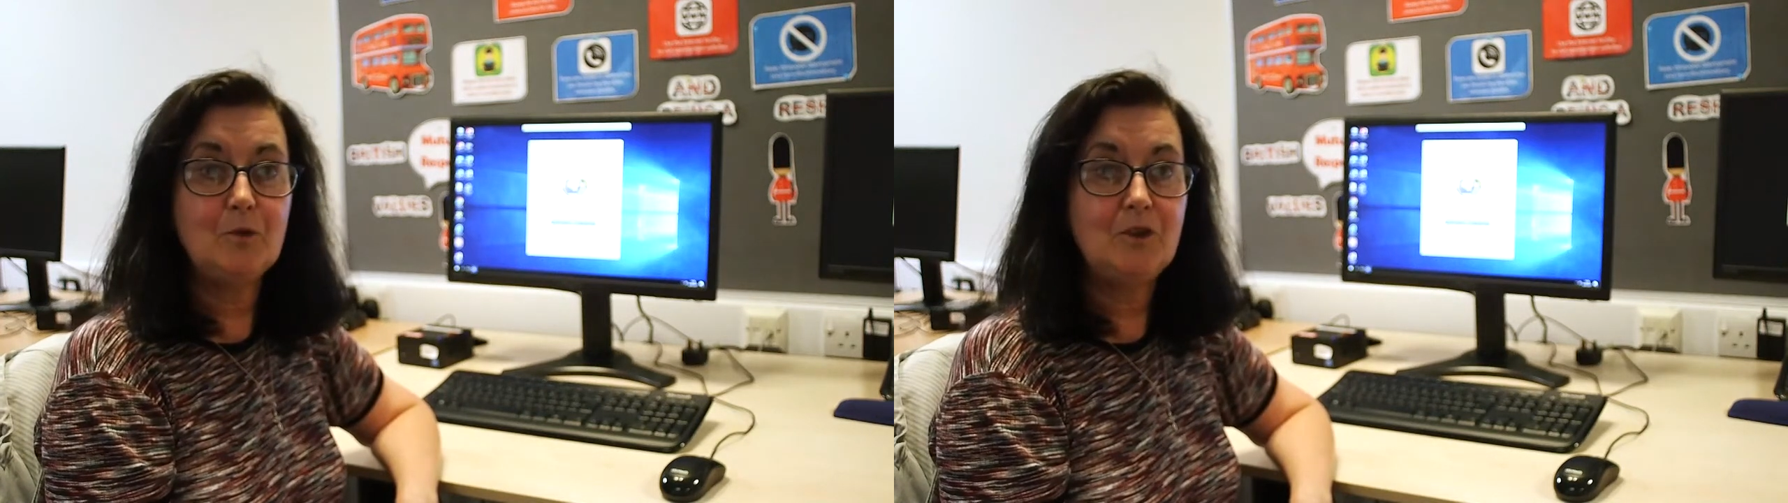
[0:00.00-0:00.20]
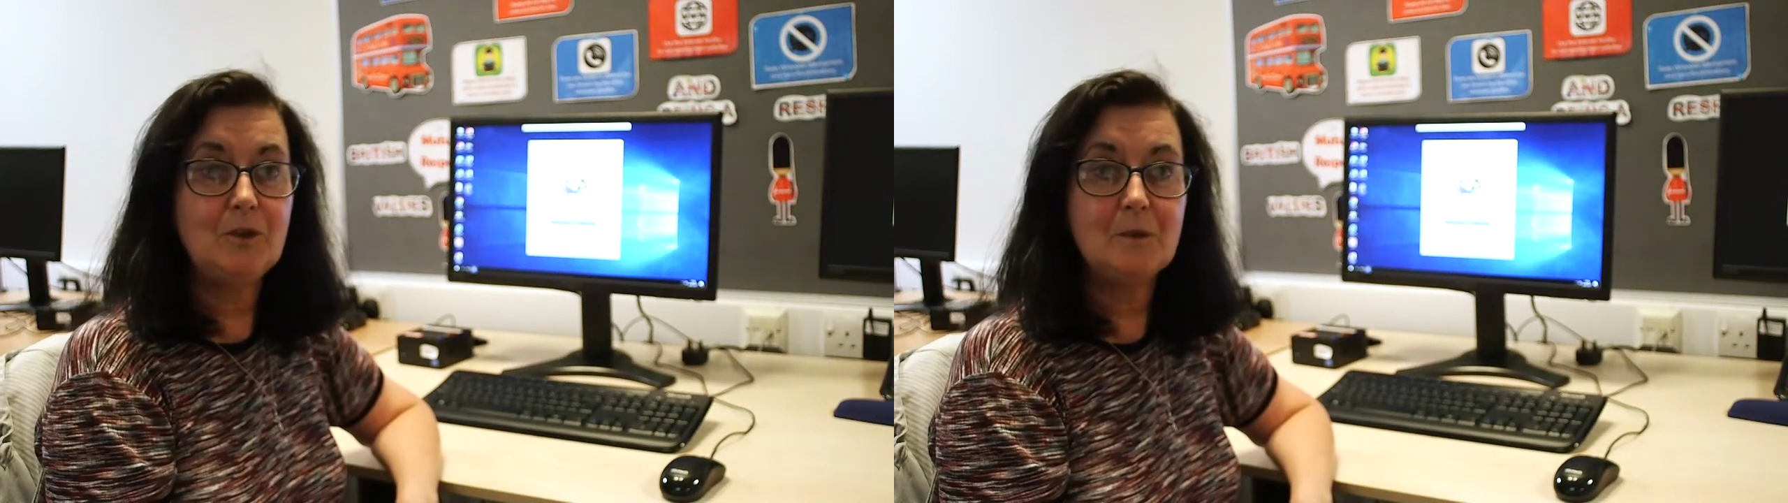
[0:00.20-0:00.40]

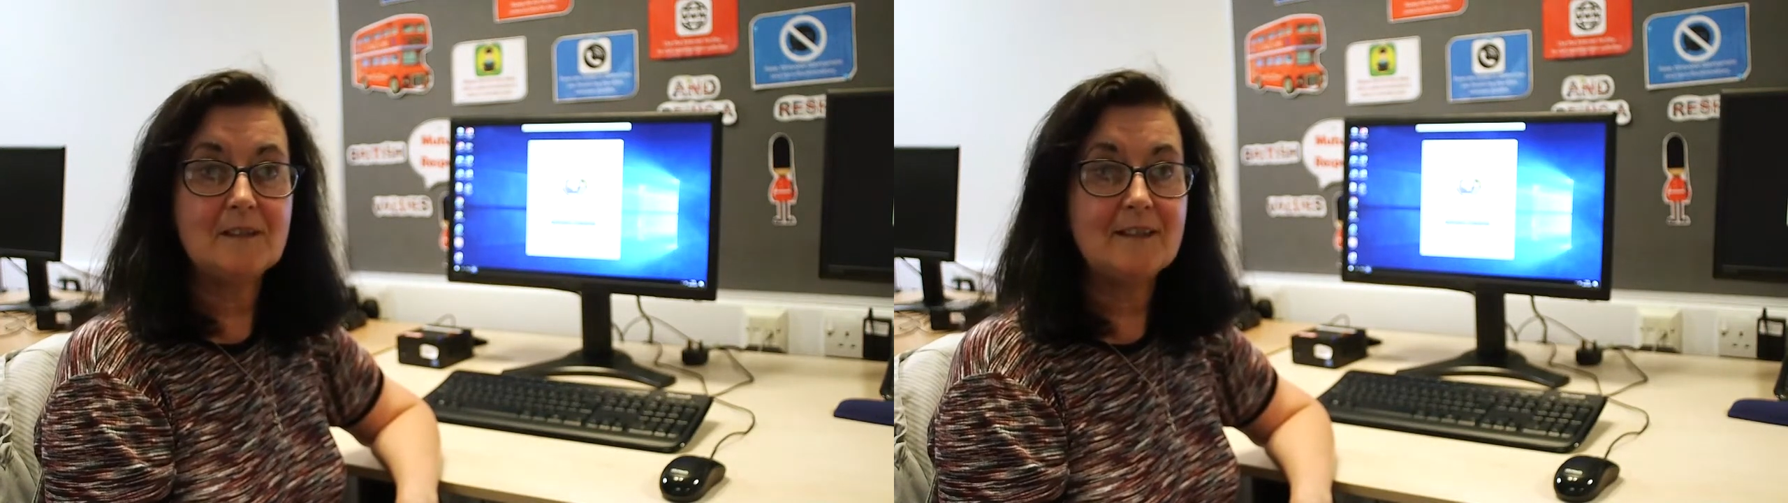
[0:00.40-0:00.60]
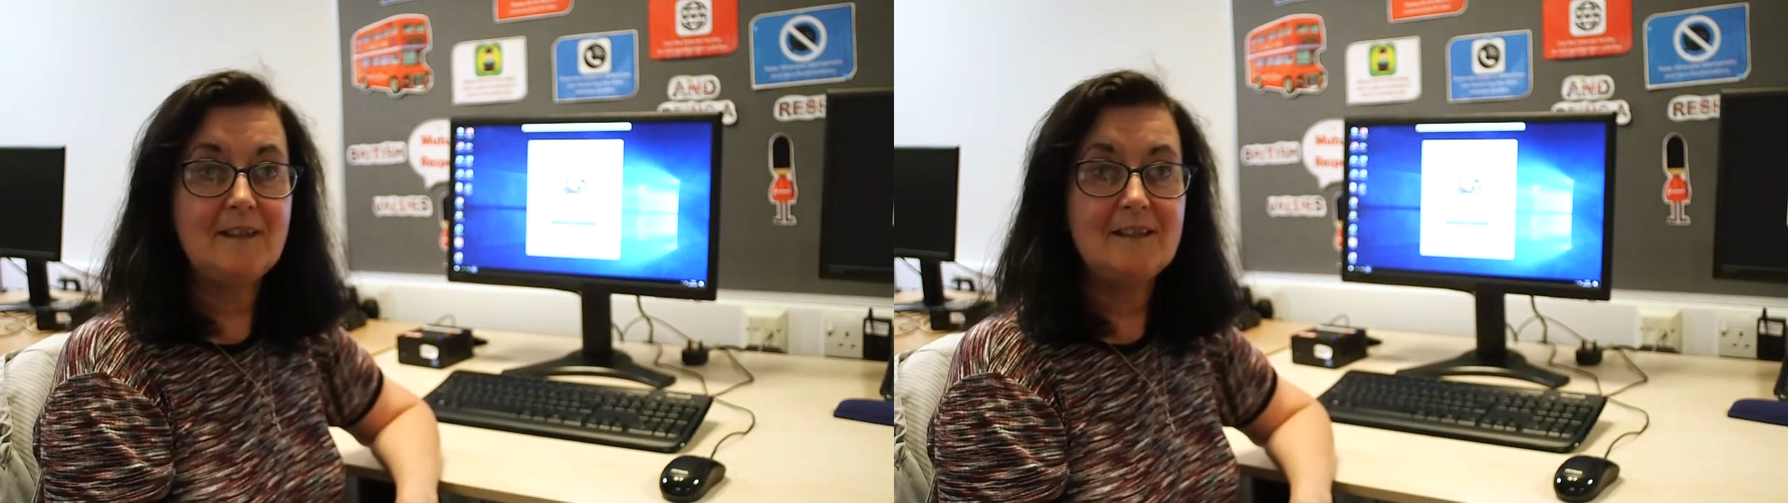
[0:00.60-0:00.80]
put you
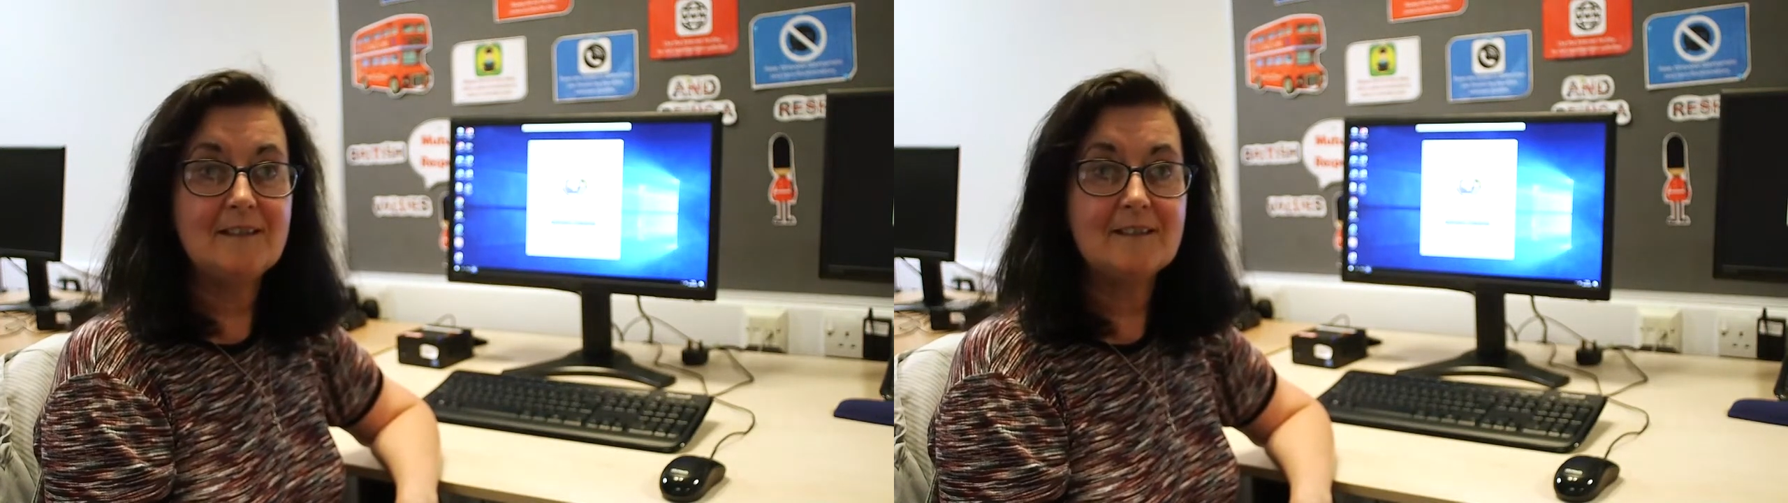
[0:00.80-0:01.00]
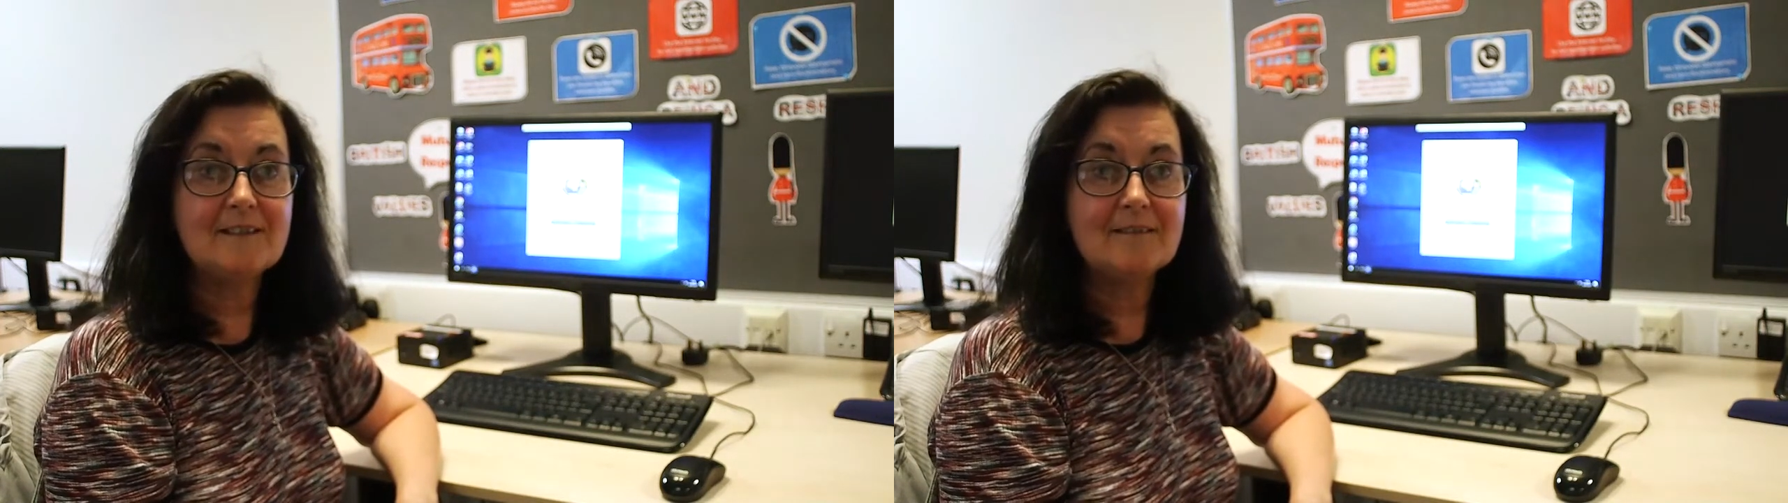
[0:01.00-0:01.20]
at
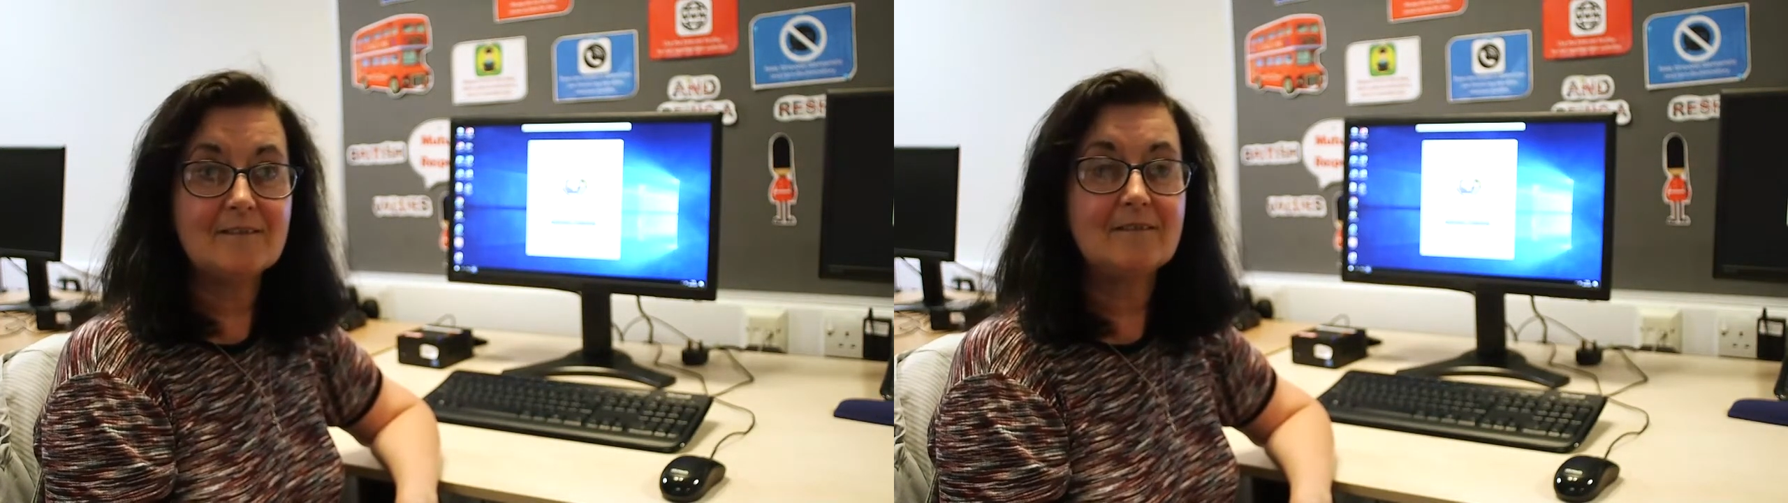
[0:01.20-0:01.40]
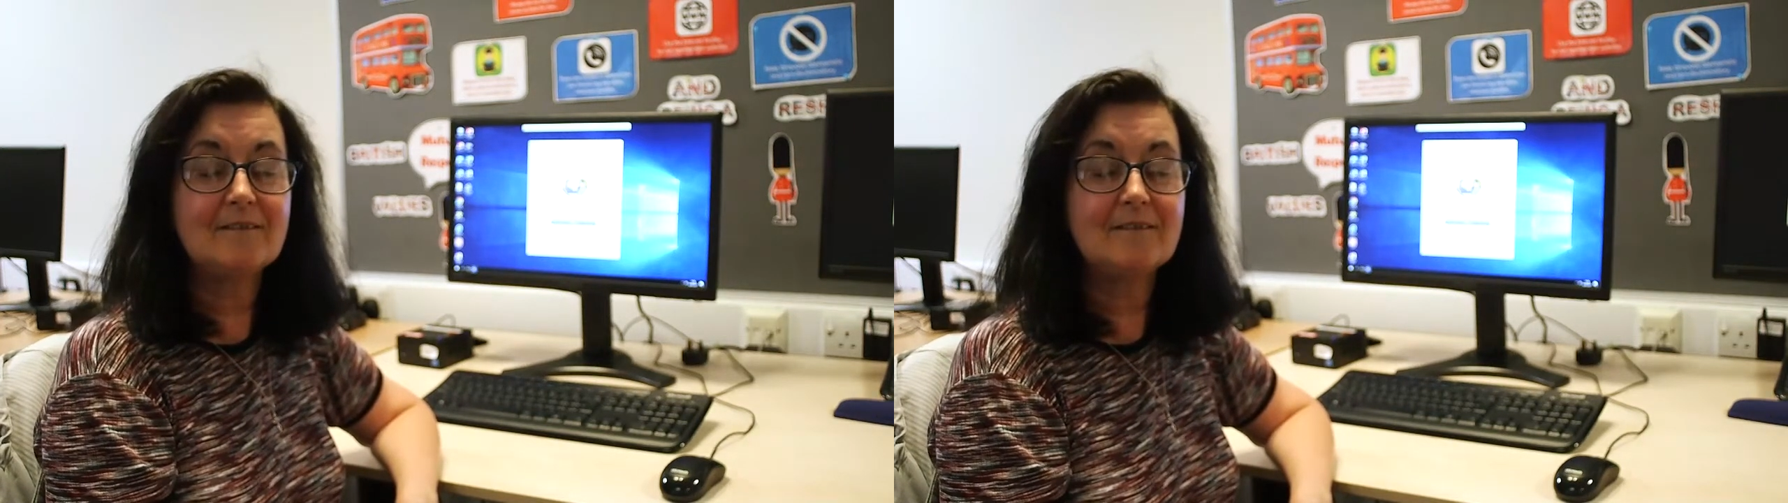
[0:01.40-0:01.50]
ease.